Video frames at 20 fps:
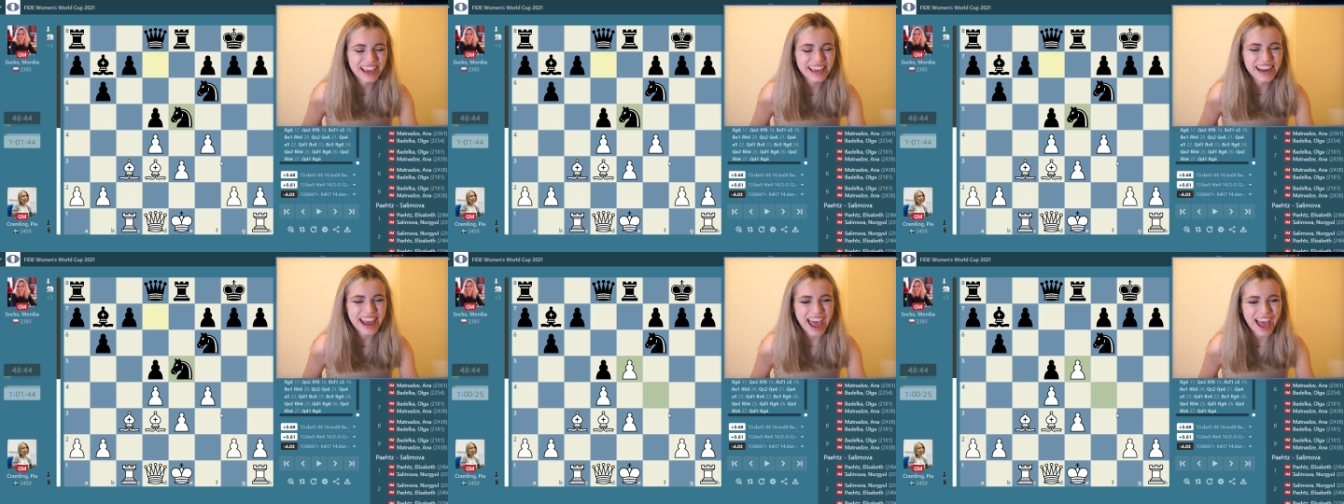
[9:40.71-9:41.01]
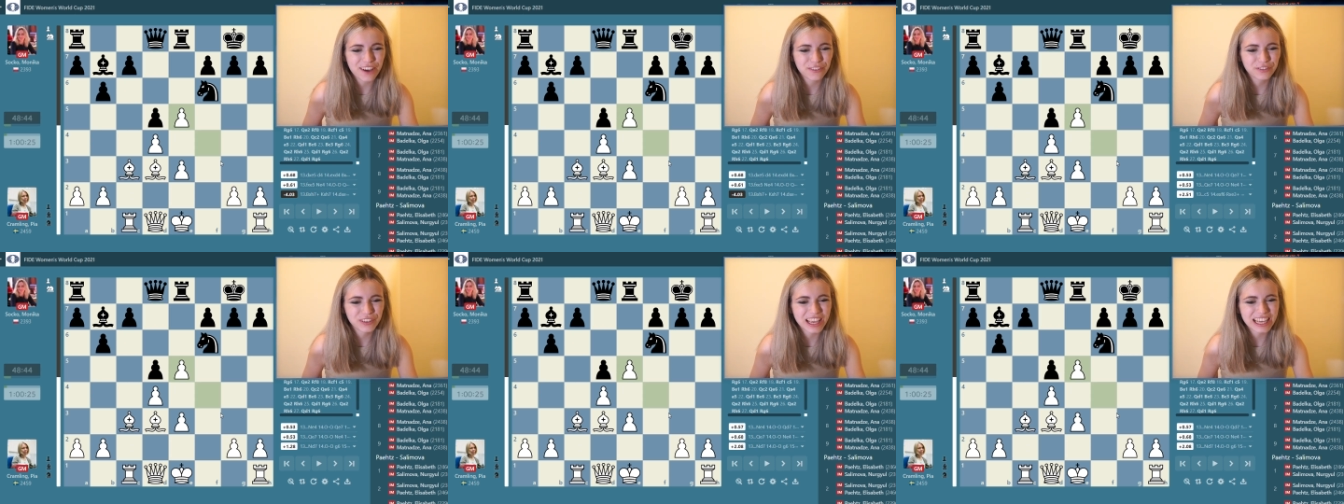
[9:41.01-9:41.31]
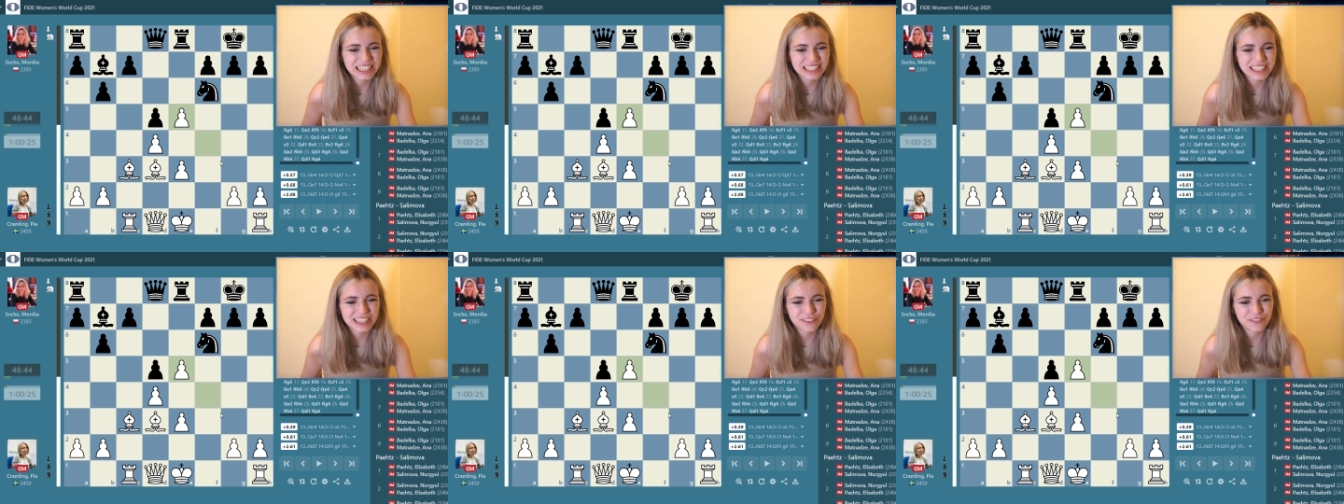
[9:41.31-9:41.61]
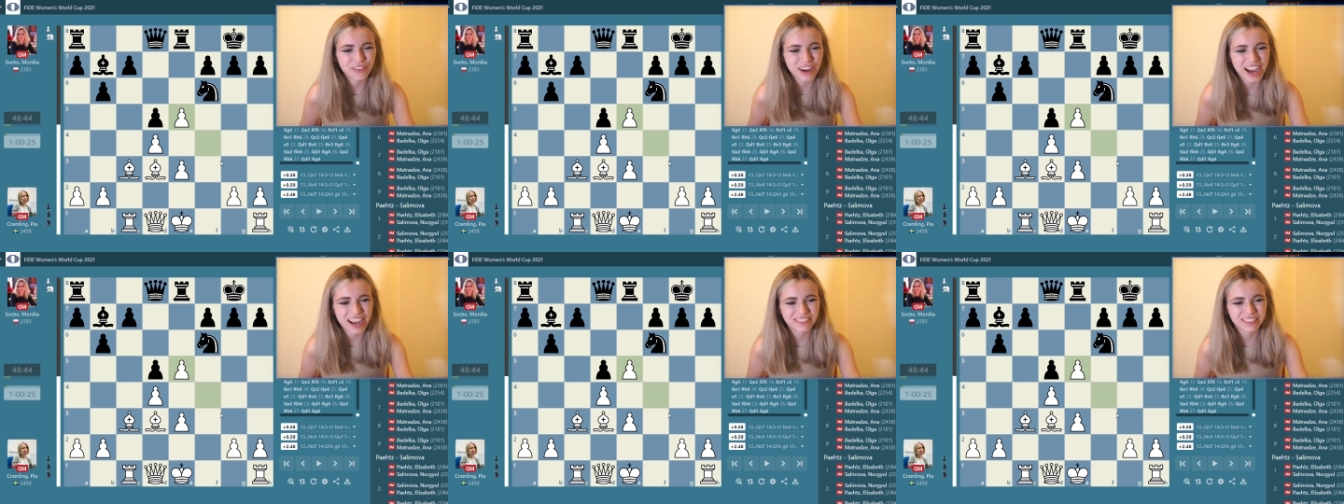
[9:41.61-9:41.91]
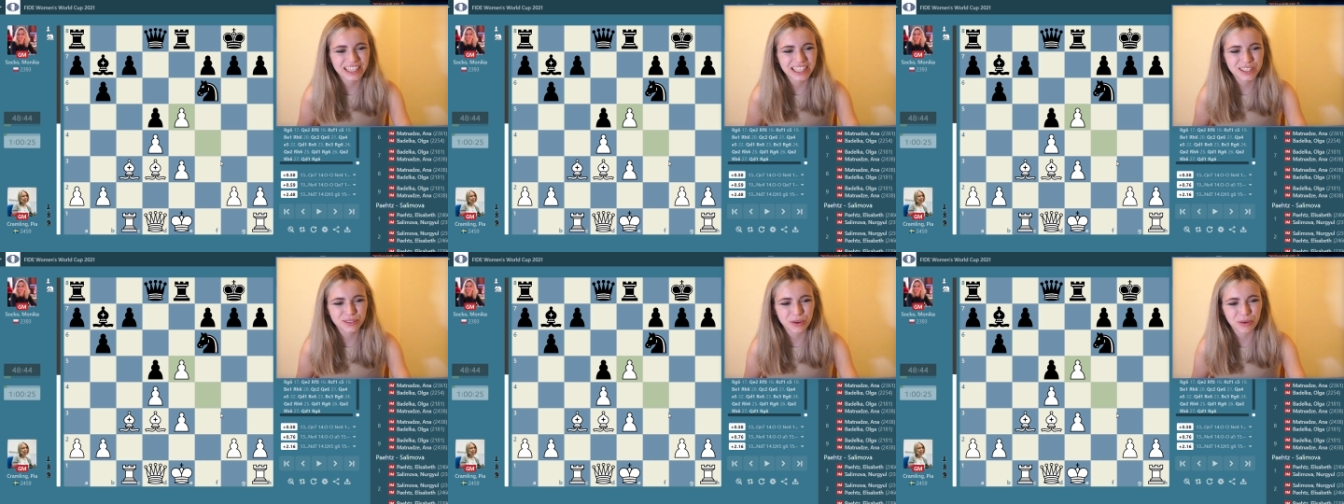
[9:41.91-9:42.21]
and f takes e5.
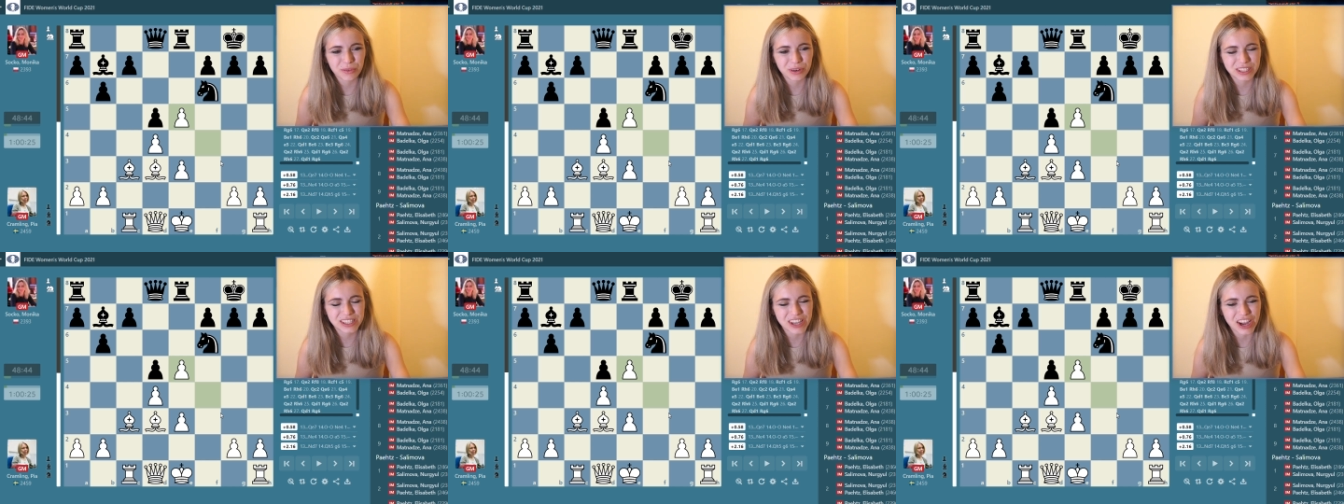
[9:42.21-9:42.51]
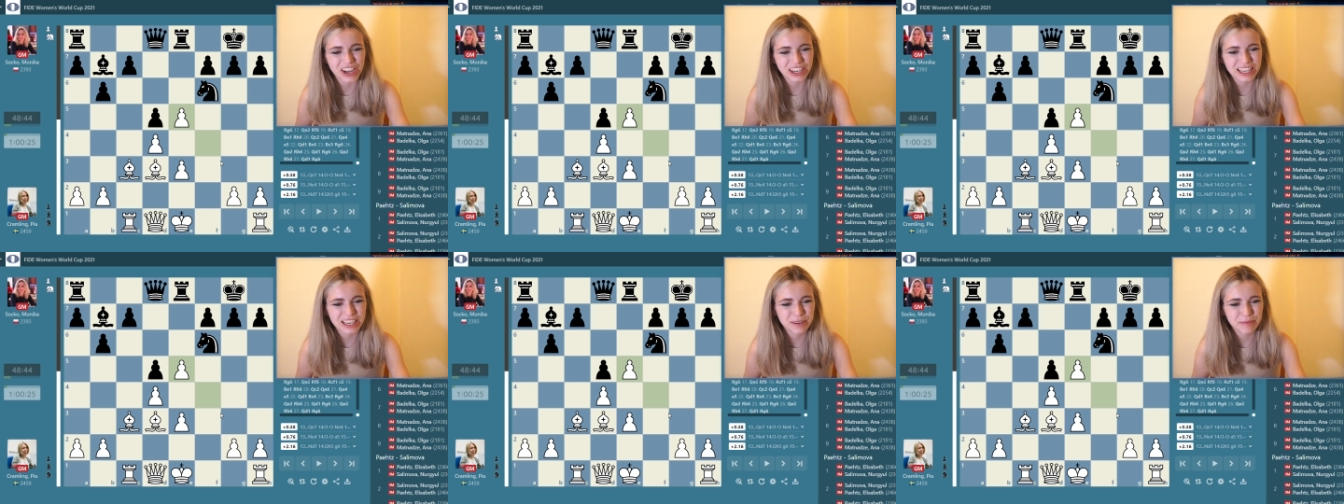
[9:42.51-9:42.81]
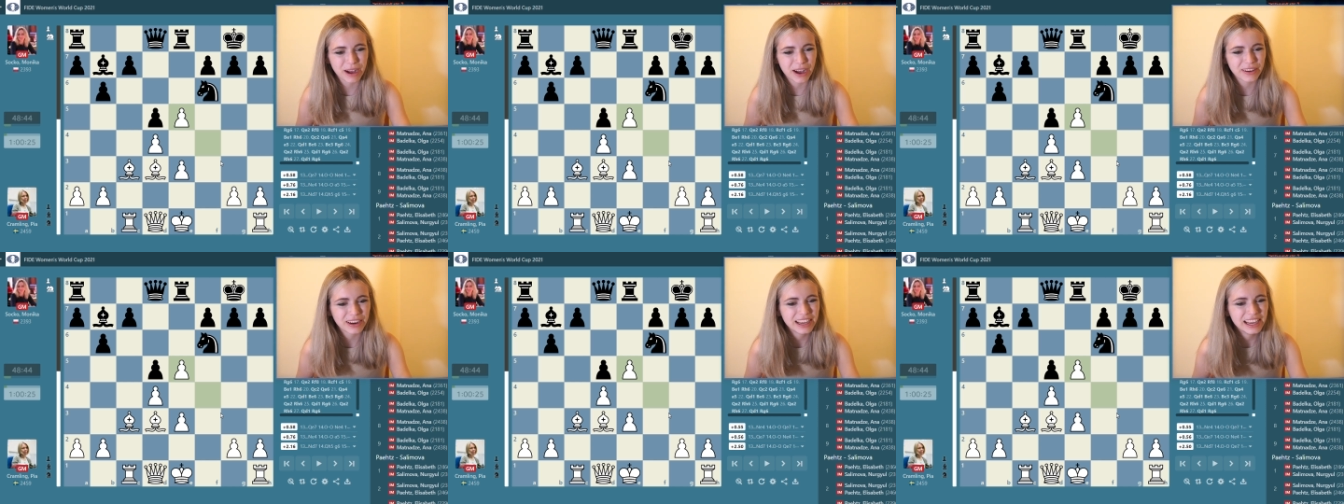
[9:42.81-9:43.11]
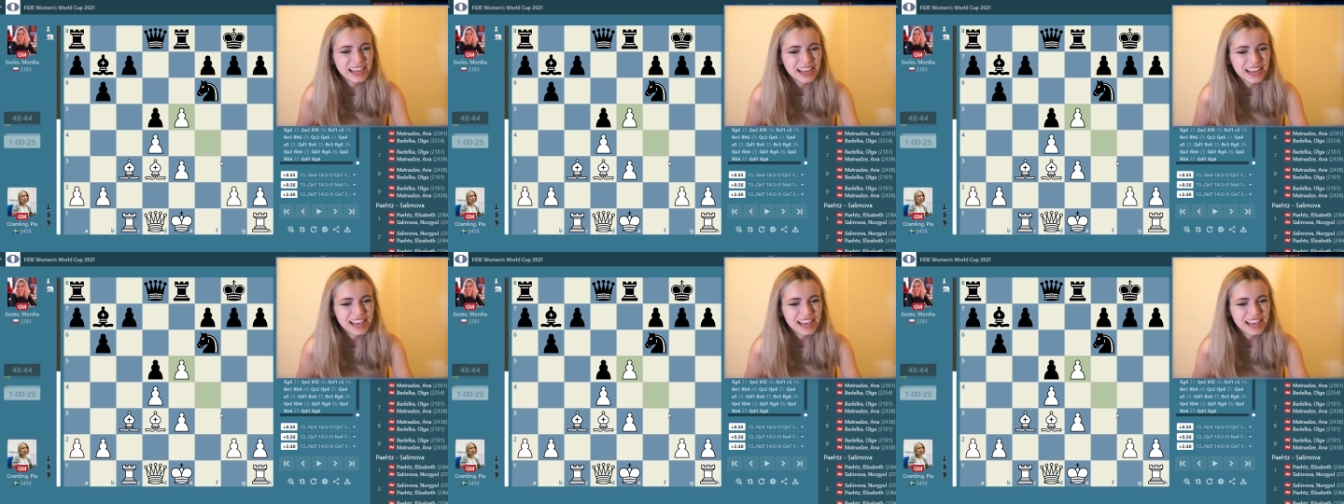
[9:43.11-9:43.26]
This is what we're talking about.